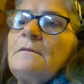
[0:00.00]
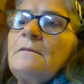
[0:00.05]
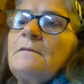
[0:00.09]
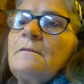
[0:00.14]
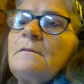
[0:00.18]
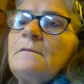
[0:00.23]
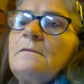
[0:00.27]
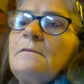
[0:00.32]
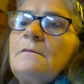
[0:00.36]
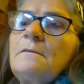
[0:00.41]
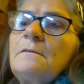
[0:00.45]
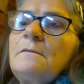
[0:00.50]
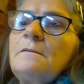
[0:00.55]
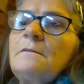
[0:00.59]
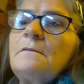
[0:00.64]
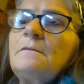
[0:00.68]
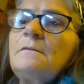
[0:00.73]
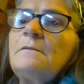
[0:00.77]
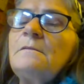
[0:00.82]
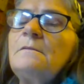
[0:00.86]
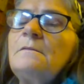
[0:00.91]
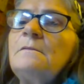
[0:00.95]

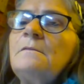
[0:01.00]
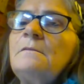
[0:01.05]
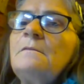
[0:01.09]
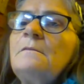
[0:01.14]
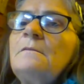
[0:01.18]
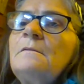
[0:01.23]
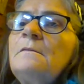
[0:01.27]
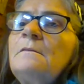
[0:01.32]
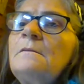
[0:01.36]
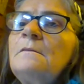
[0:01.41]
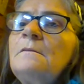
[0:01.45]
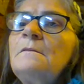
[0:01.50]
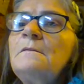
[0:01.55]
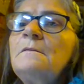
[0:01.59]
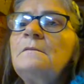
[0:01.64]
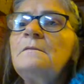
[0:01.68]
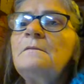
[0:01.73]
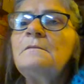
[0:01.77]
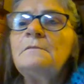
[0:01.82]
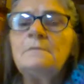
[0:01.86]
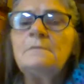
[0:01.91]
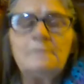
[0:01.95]

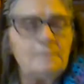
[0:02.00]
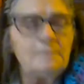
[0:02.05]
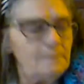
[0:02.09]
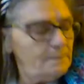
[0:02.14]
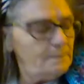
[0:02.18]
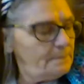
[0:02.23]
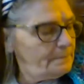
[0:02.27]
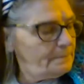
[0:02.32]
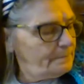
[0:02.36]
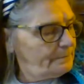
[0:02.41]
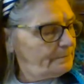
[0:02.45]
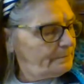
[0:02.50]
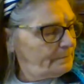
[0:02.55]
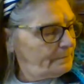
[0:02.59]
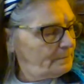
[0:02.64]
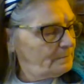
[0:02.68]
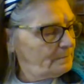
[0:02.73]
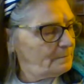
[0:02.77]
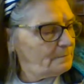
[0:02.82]
(no one is talking)